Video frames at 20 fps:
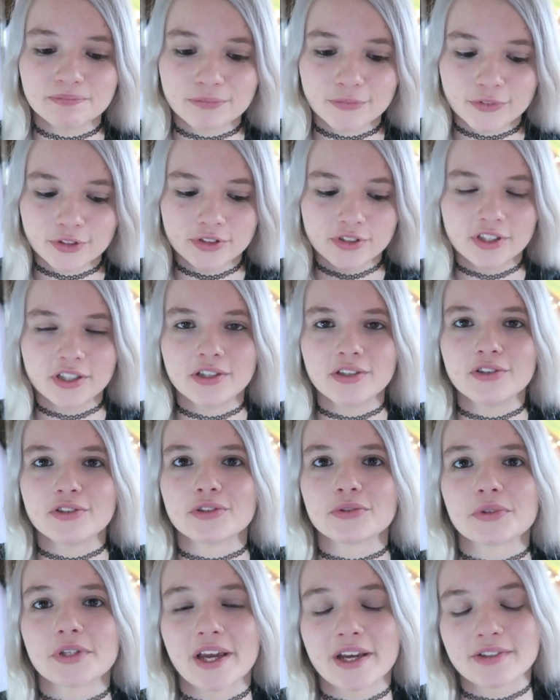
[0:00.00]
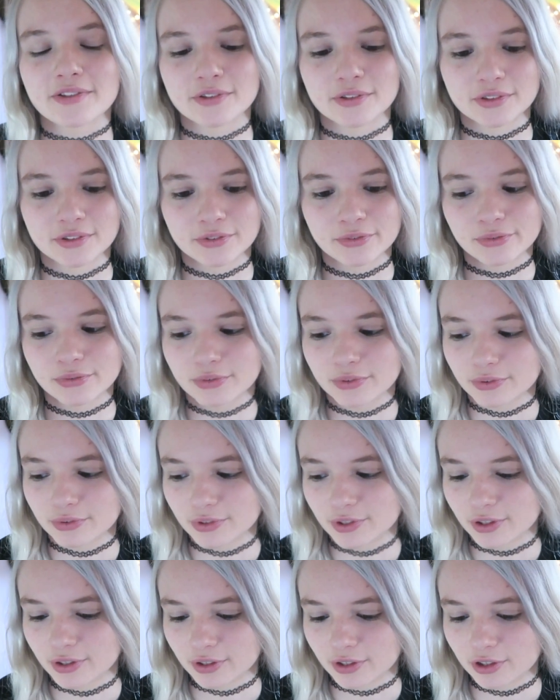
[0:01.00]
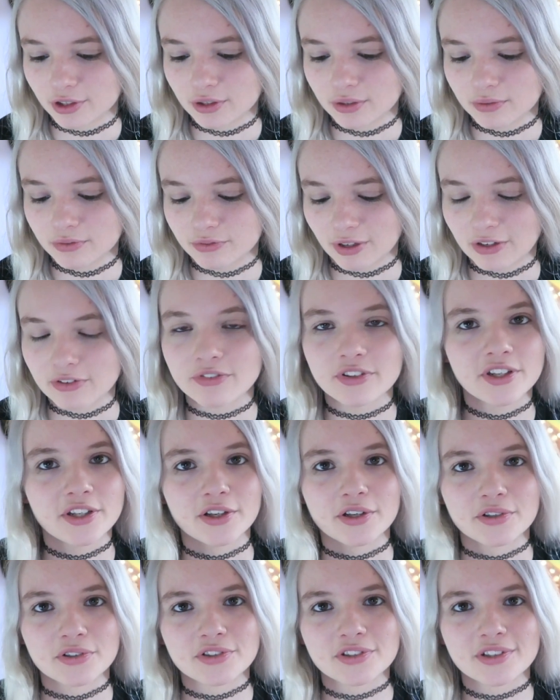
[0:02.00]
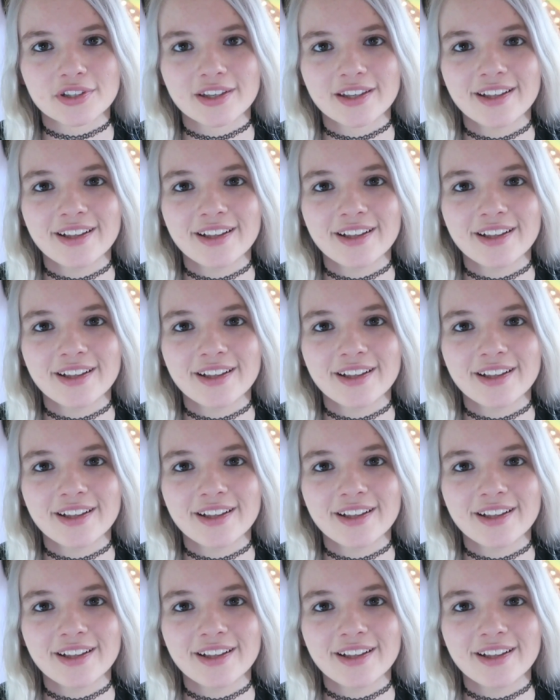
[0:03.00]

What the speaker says: continue to react on fan videos.